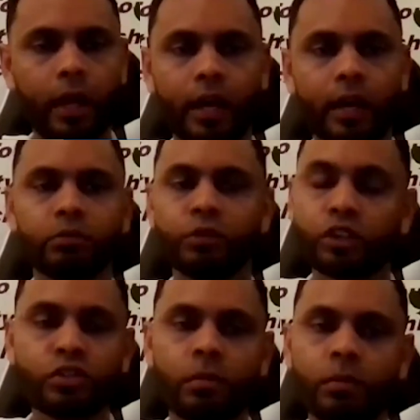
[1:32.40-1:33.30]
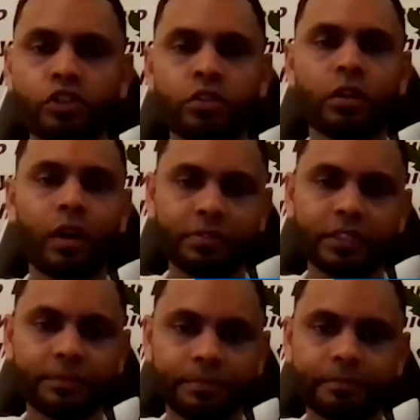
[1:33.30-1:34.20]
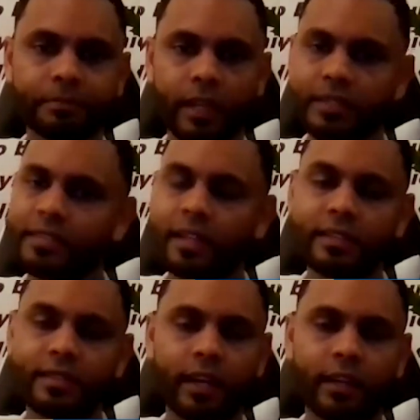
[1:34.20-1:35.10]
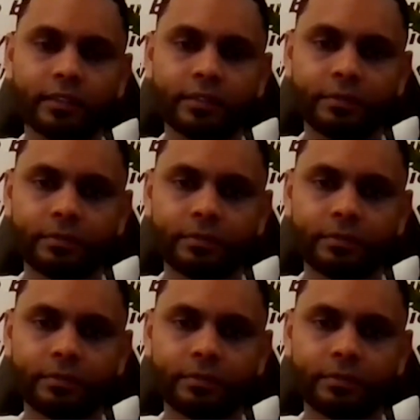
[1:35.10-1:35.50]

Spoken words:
There's so much to offer at Styles Guyana.